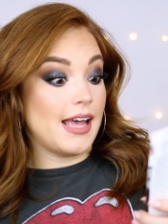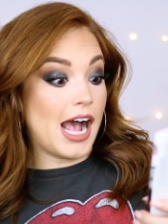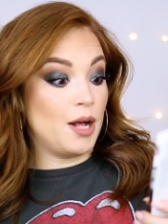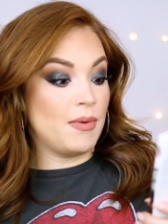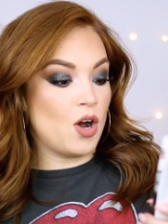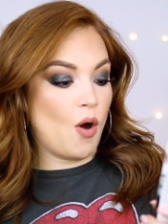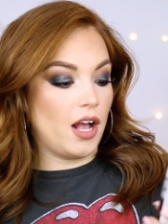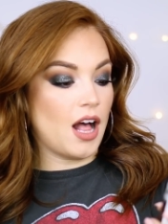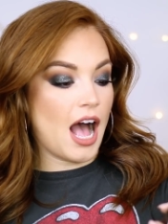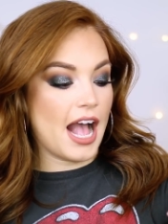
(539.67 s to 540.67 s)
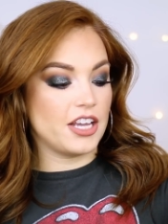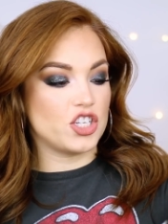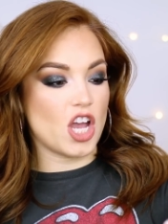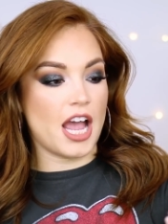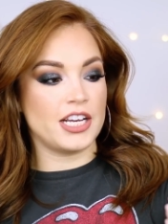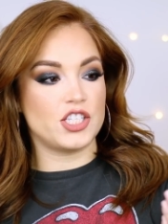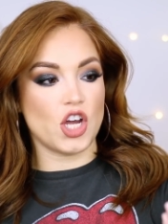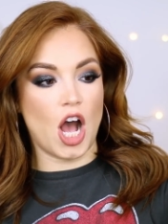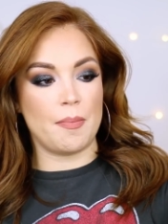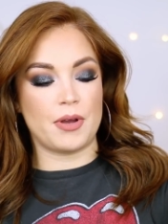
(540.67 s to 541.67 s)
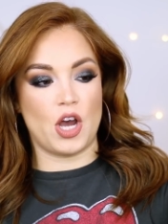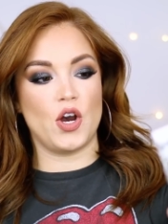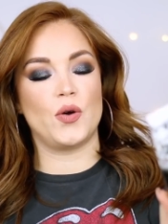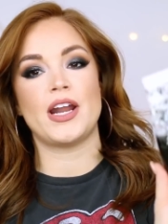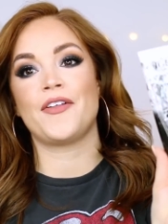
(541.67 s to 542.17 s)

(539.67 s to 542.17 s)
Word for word: Alma Oil High Shine Top Coat.